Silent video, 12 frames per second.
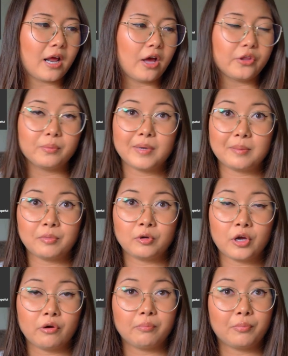other people
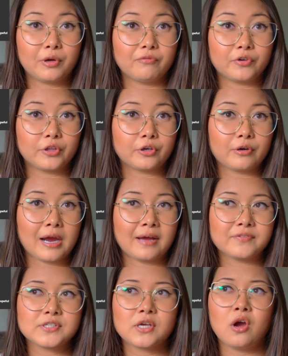go and put for their
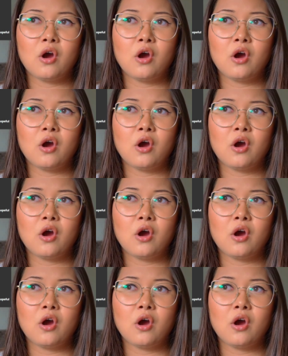graphs,